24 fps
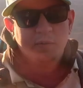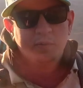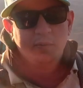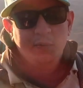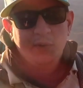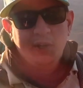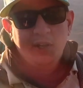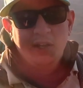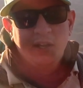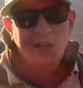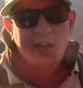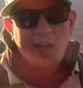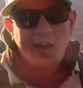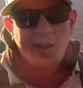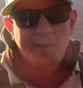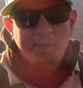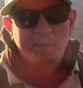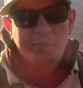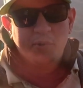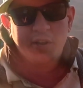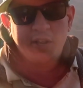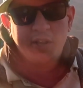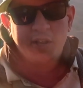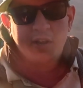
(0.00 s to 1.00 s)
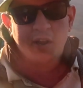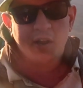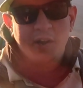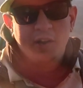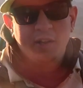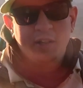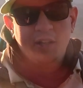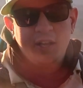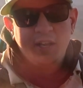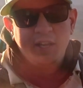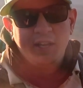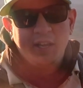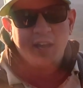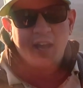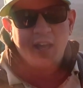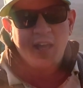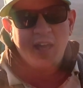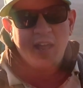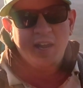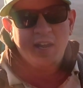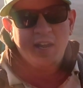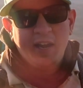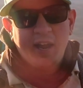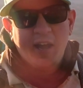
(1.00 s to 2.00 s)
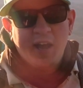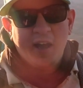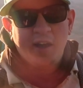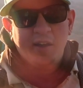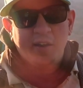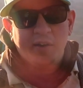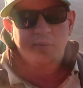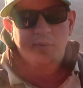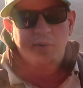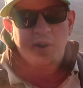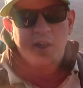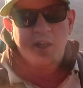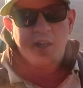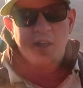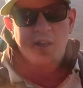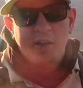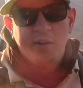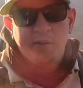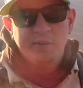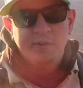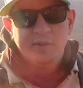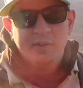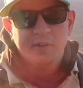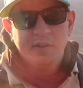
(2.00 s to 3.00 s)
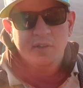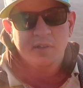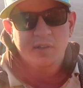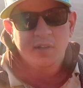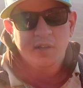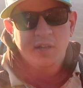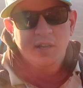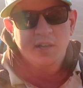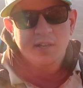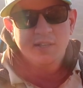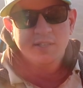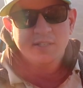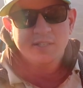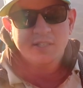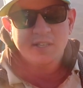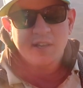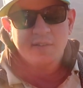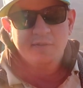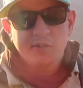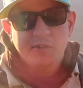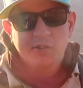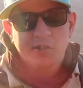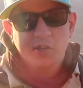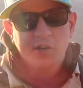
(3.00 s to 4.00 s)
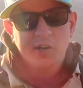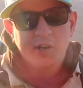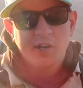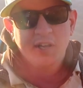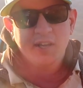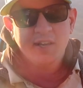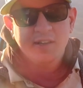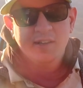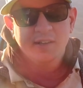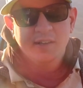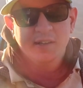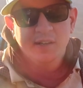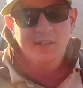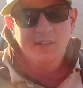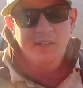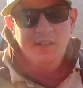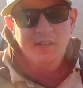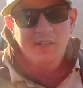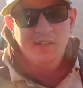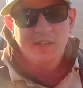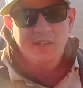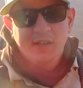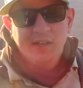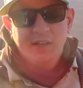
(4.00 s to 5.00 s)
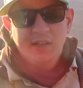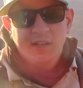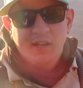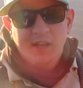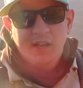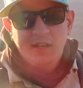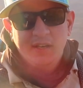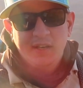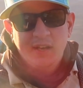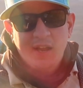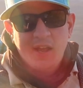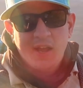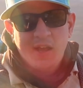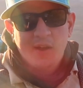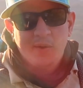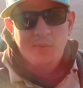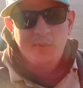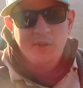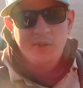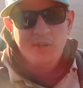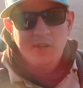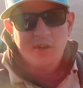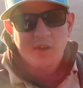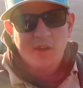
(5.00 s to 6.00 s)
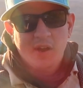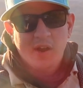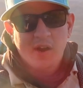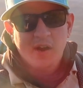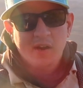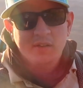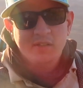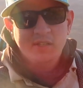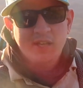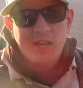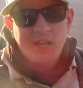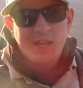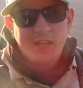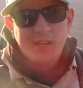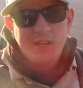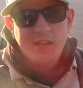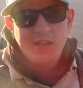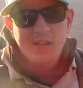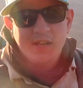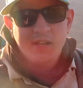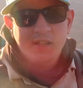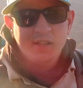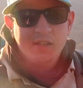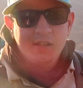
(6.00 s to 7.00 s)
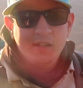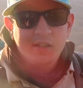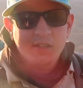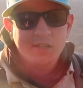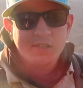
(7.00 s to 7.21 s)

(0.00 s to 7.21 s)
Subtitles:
We got up pretty early and got headed out around 7:30, and now we are taking in the